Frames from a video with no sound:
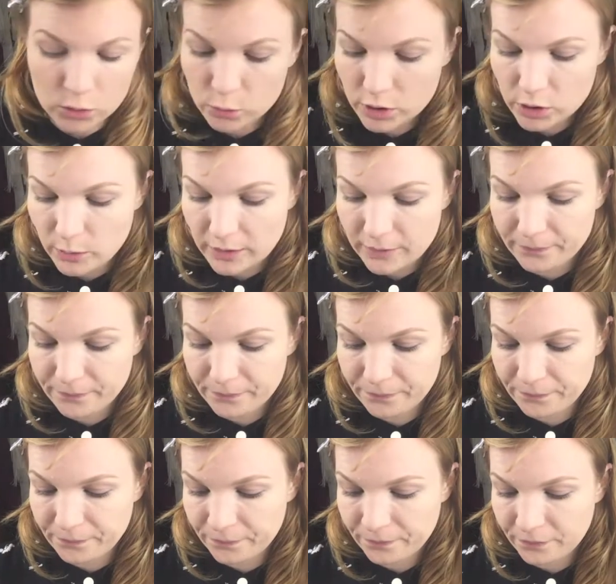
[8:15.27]
which one?
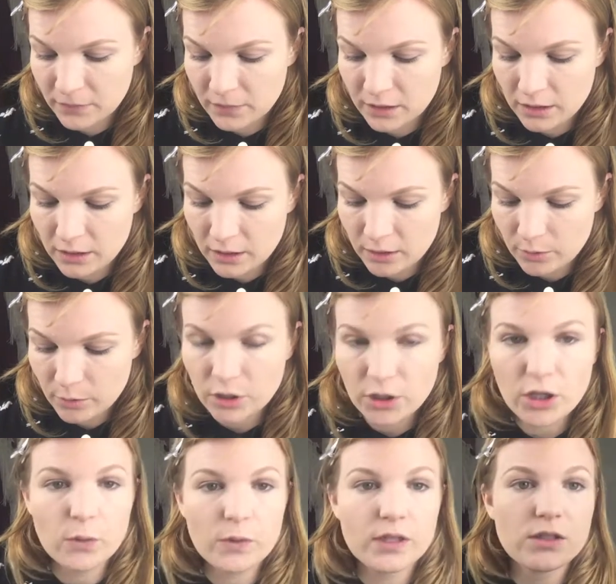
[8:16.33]
I'm gonna
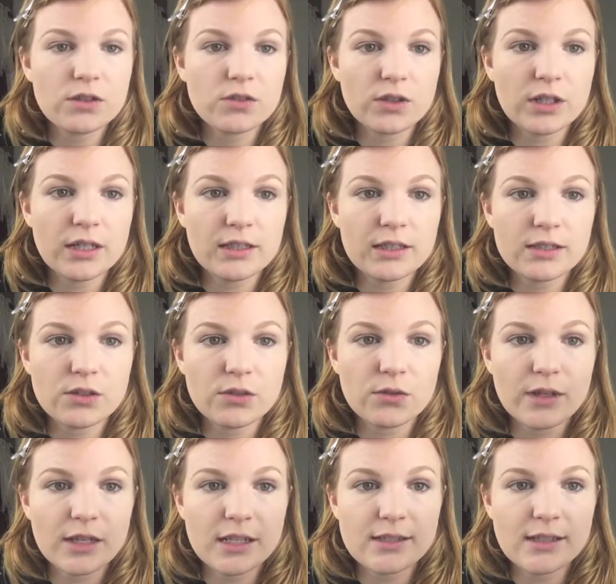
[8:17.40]
go with the Australis
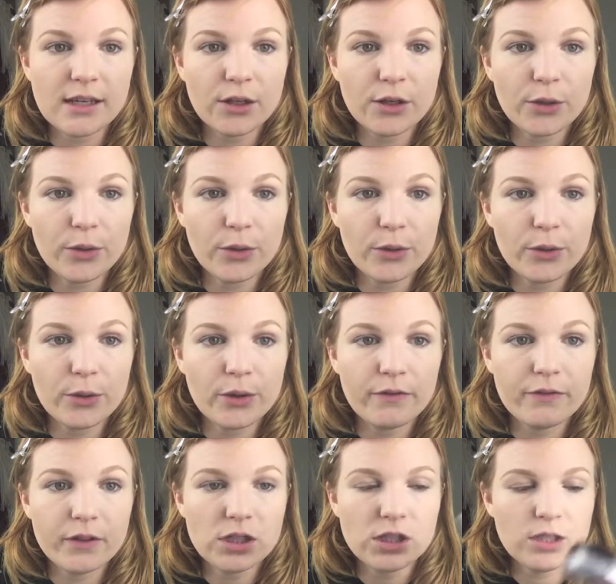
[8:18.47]
Ready Set Go
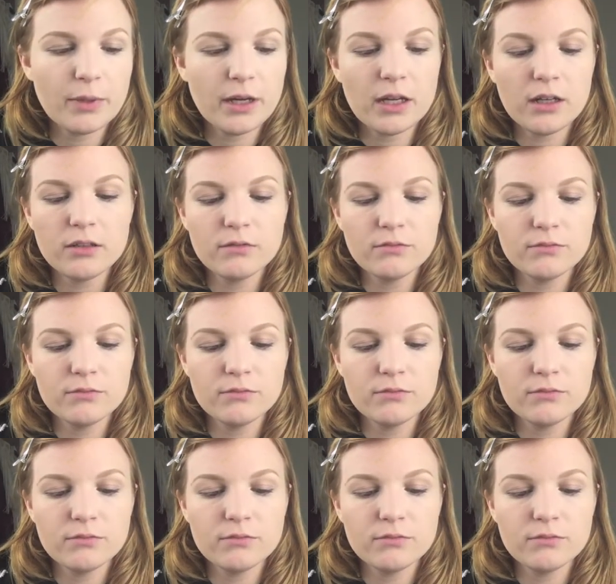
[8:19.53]
finishing powder